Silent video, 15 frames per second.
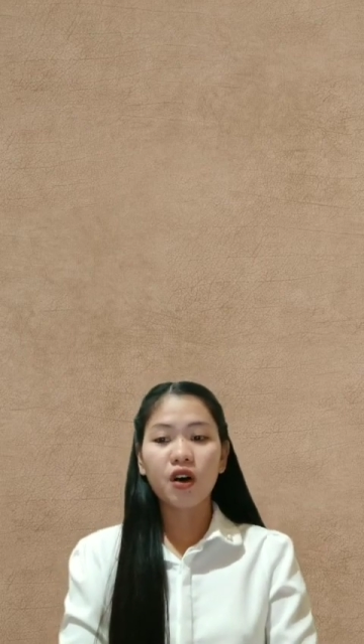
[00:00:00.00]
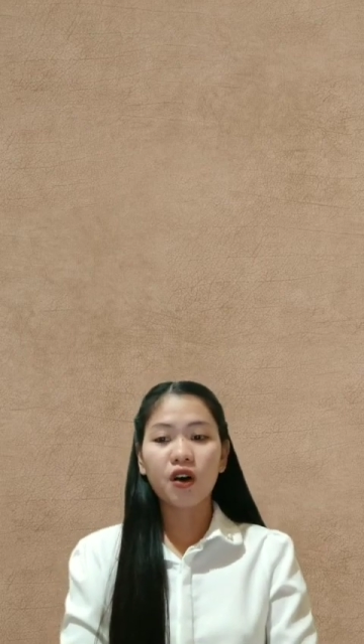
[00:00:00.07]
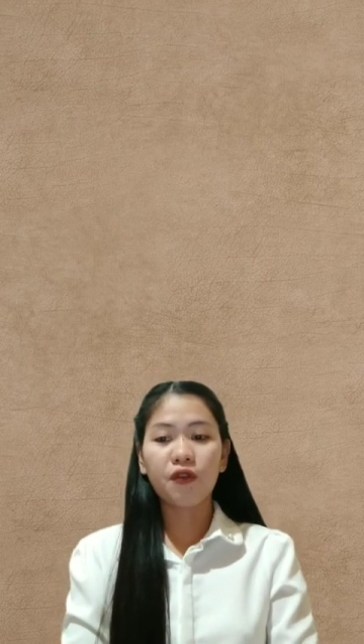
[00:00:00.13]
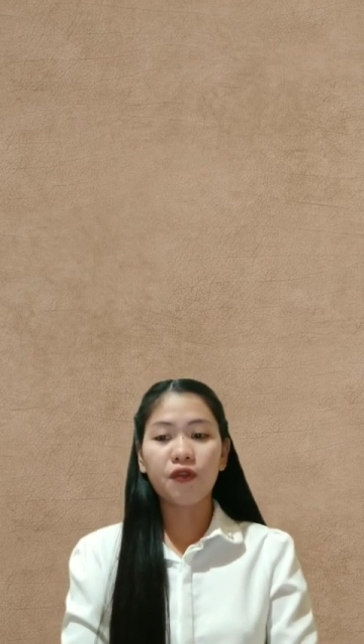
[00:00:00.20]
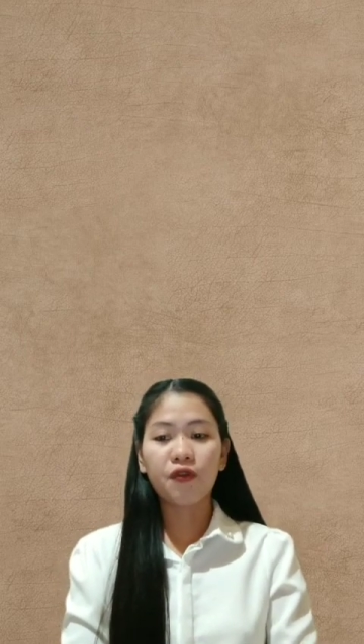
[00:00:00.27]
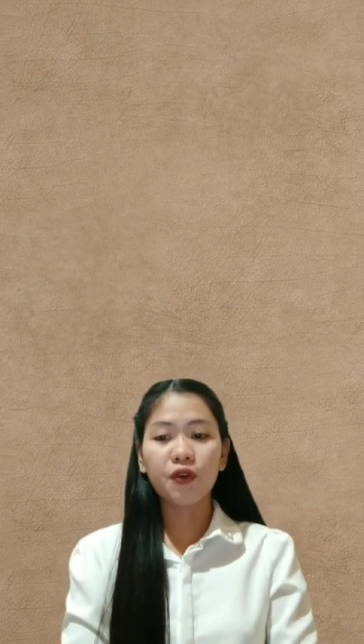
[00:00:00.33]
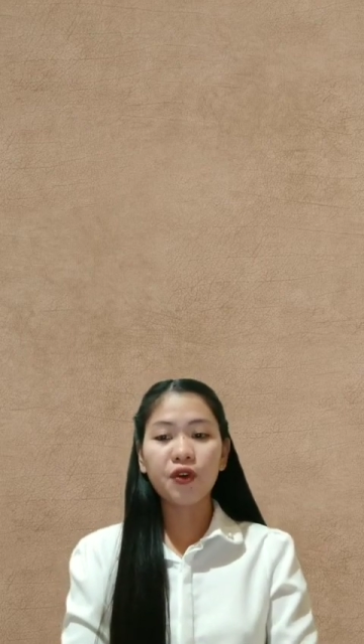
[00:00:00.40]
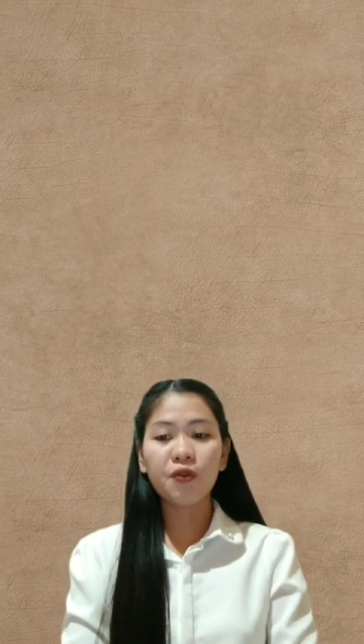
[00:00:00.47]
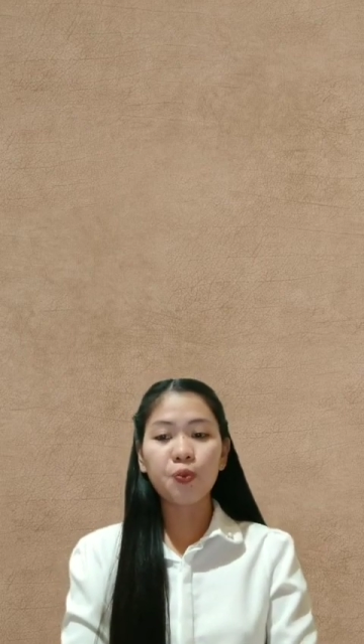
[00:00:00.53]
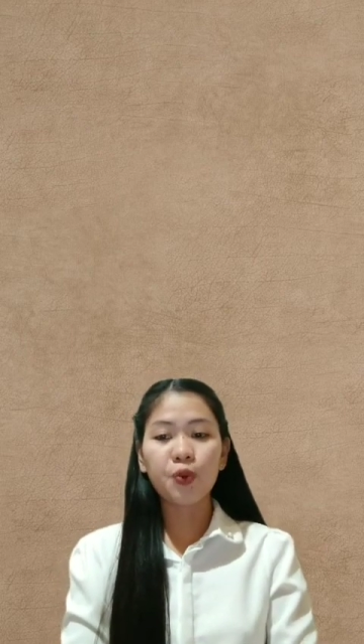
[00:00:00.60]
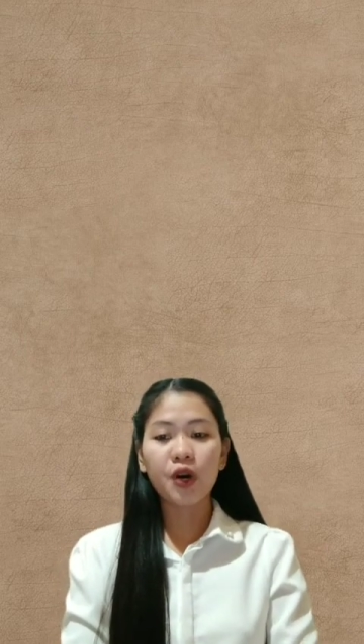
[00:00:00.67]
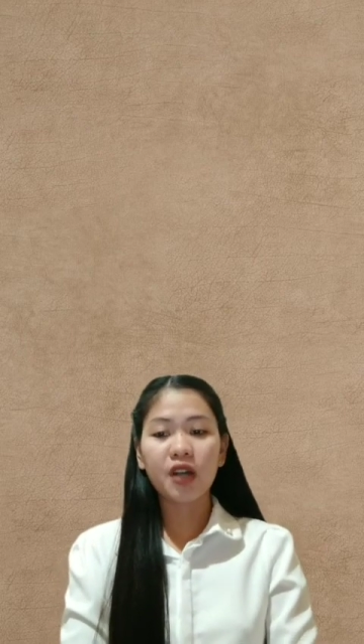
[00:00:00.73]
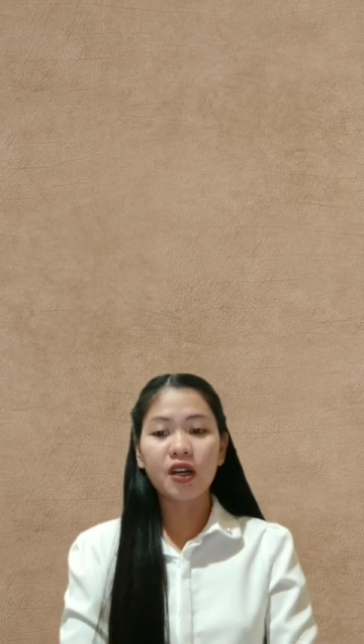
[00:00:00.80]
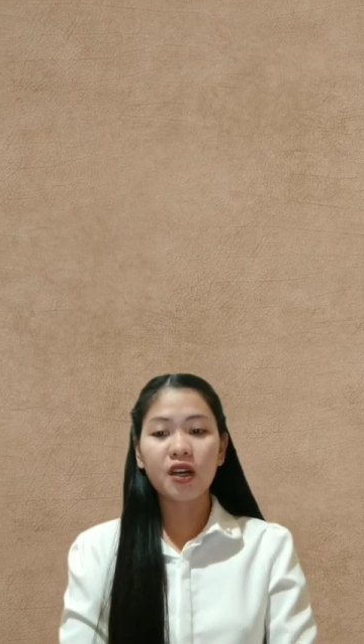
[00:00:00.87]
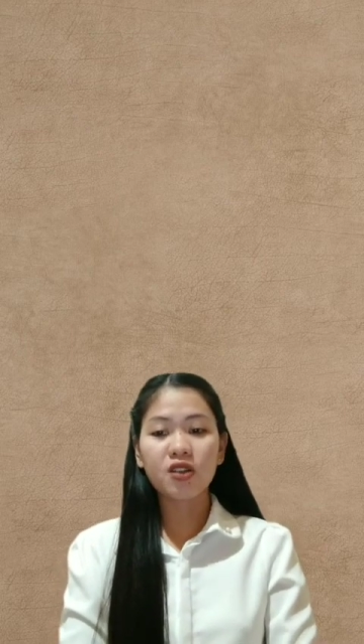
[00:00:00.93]
of food
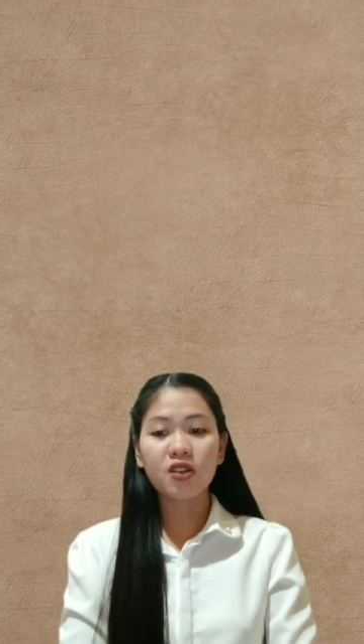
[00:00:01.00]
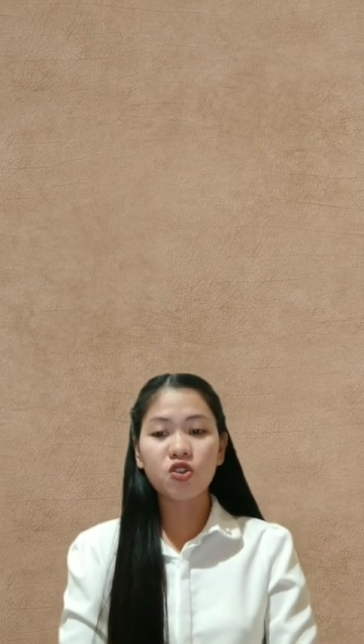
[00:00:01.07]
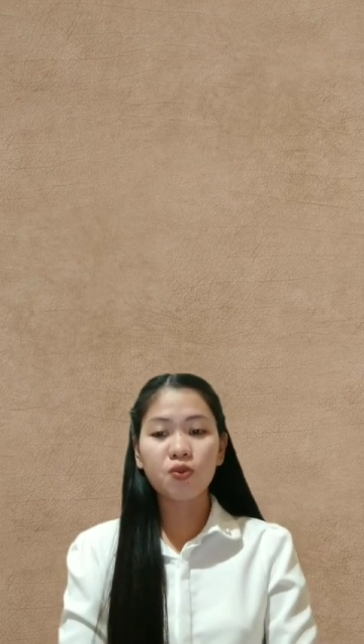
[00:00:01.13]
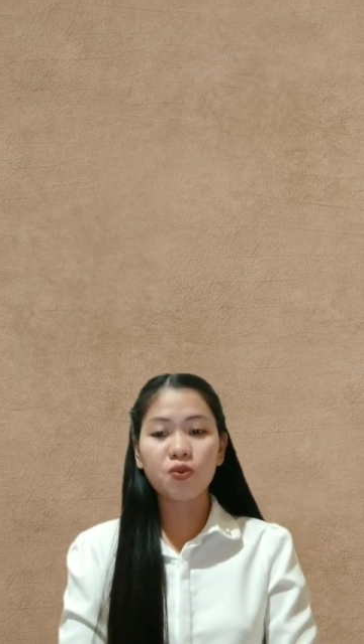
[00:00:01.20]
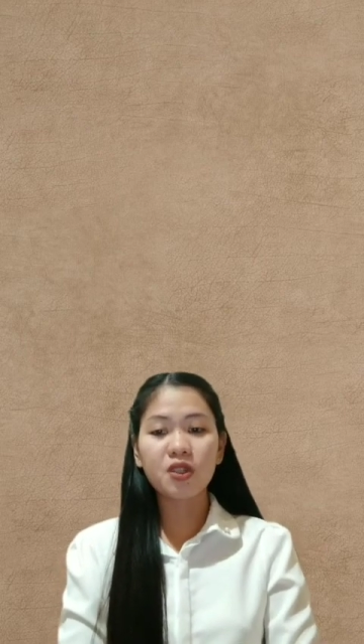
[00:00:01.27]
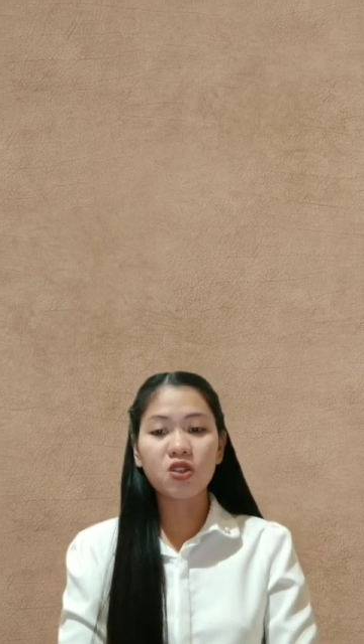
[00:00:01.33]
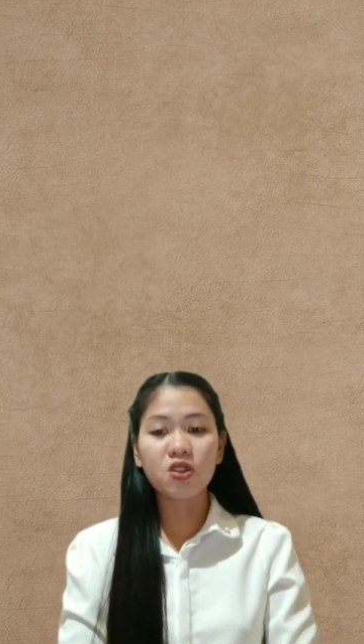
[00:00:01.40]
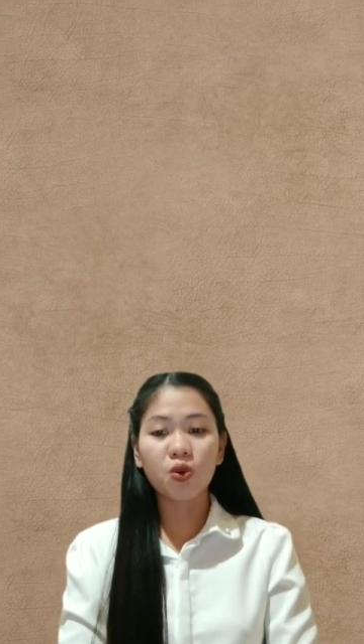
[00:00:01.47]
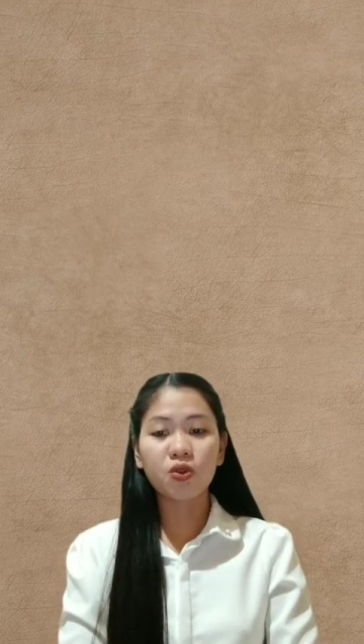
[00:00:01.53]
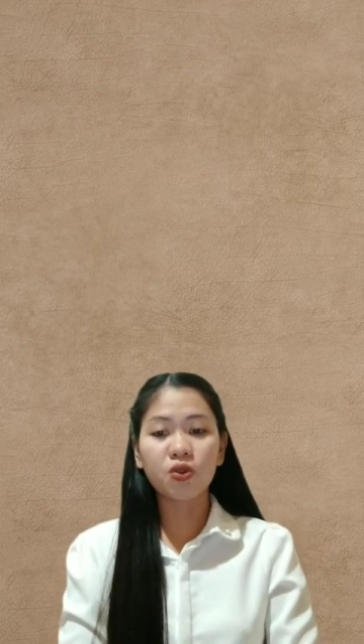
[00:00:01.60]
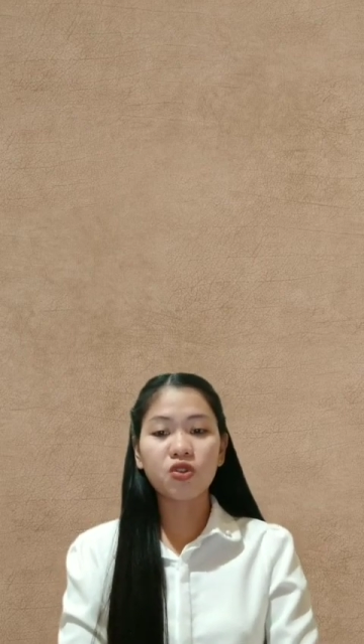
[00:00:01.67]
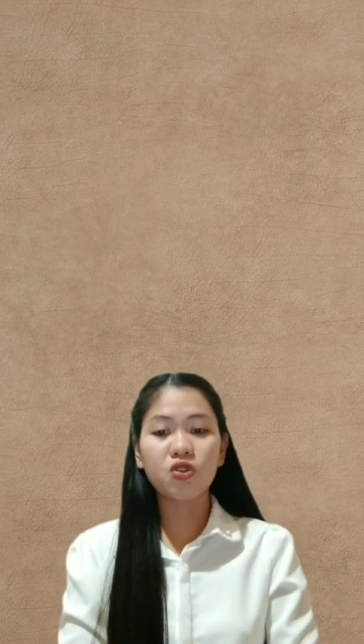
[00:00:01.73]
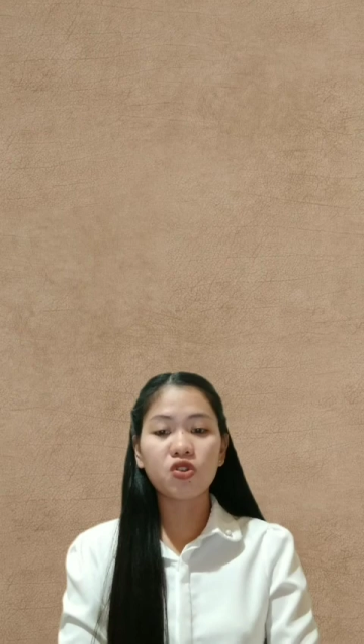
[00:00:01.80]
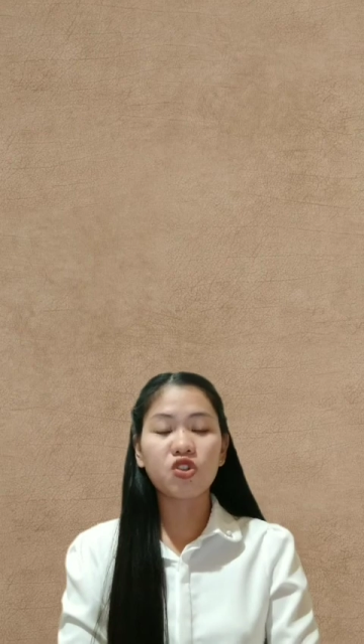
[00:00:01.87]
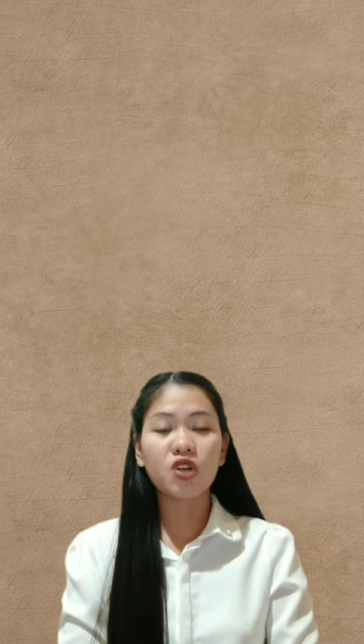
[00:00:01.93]
products to be
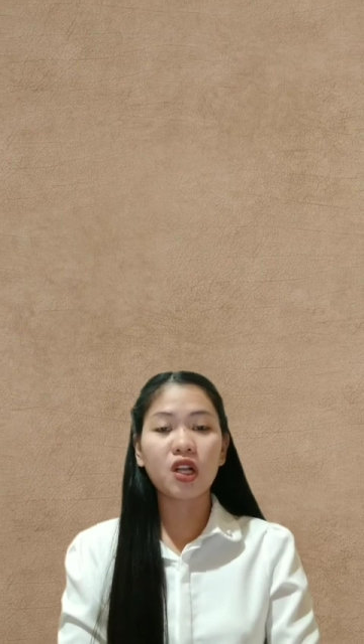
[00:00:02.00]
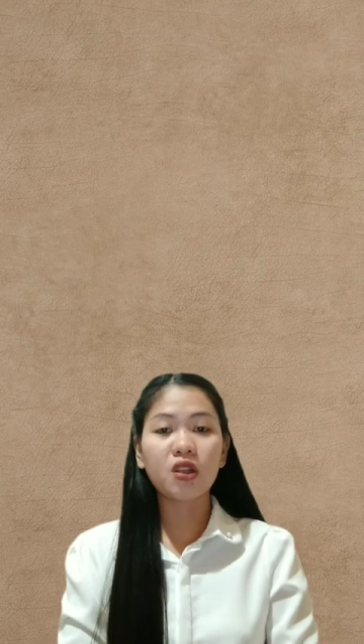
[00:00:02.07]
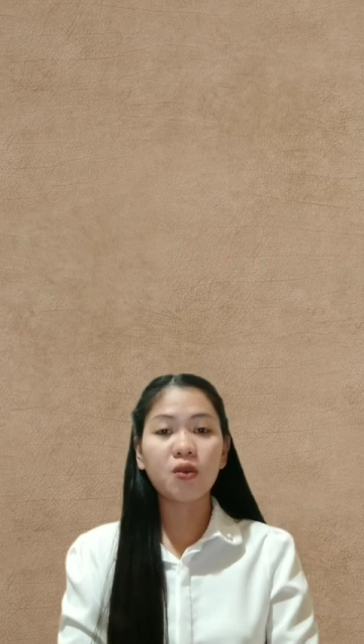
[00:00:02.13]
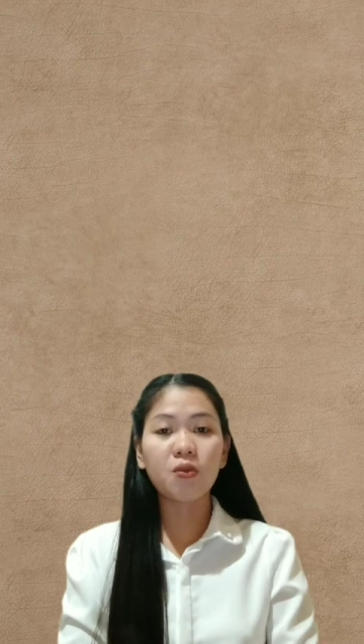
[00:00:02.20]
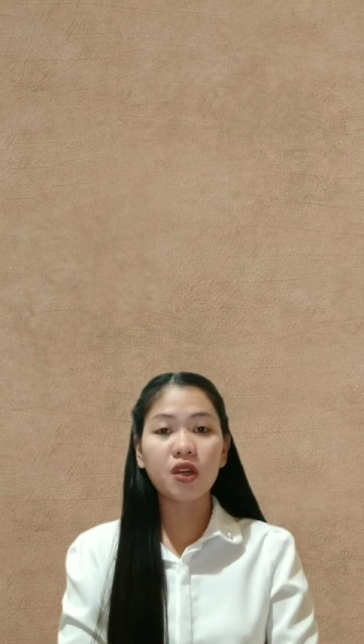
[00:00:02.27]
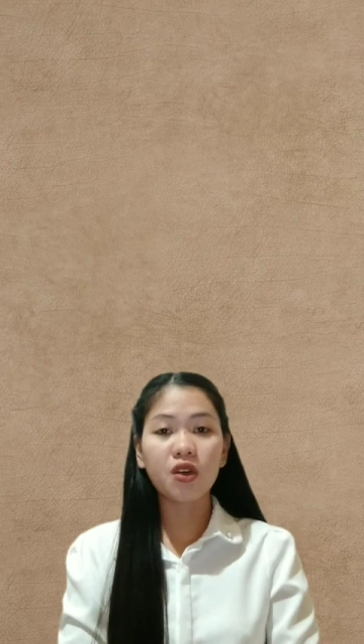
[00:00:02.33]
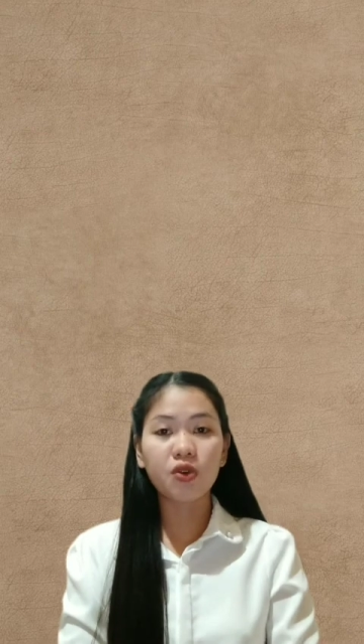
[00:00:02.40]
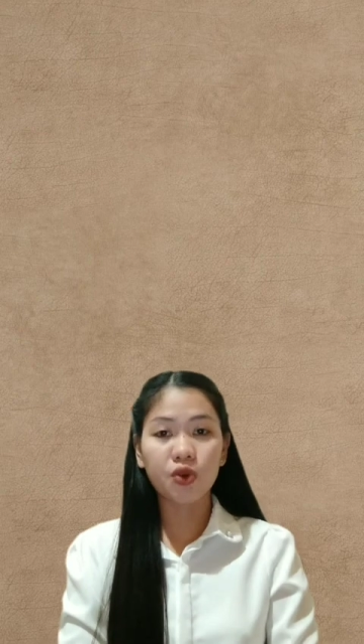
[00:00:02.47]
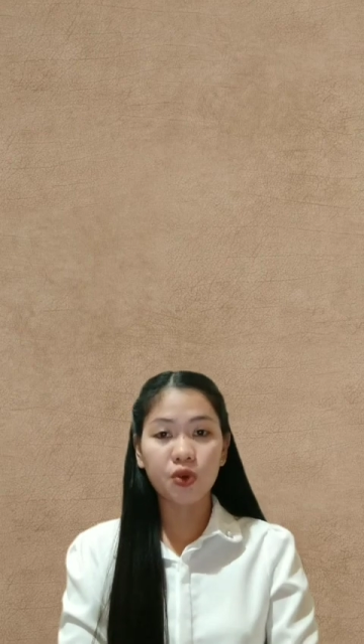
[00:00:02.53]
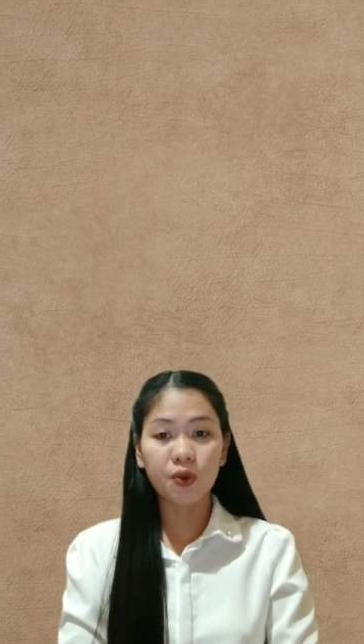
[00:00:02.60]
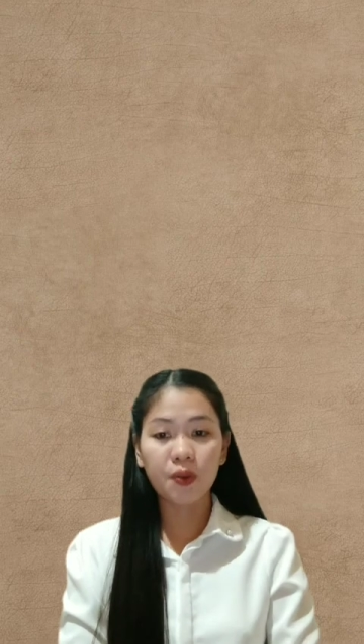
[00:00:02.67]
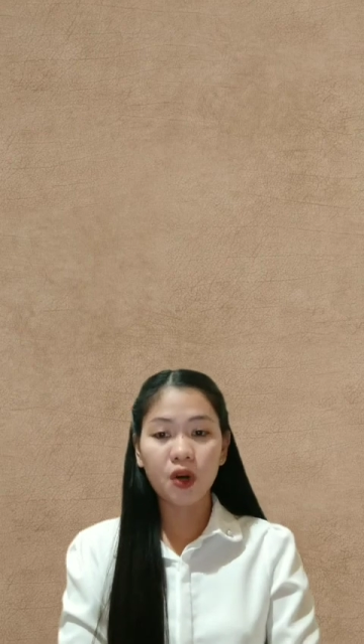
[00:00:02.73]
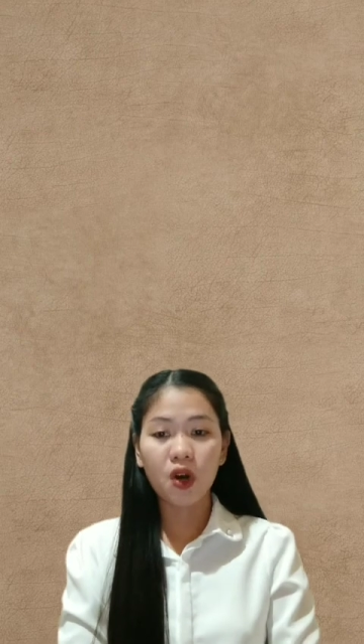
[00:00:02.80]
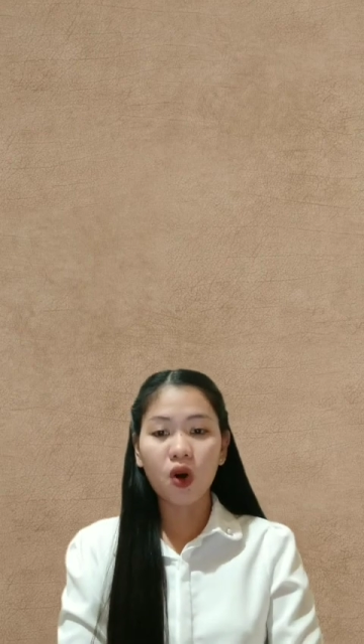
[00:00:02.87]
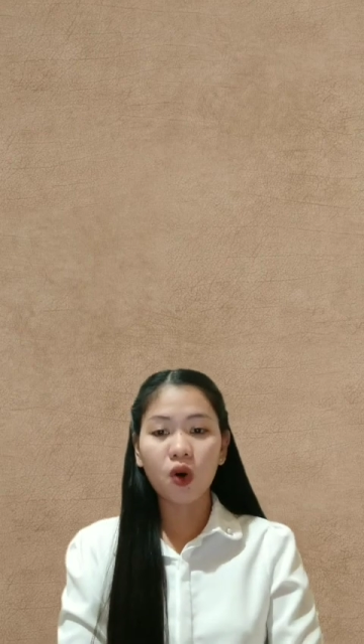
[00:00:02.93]
sold to Jollibee
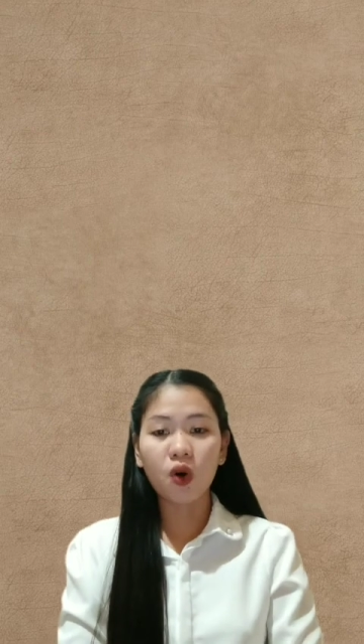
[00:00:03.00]
Group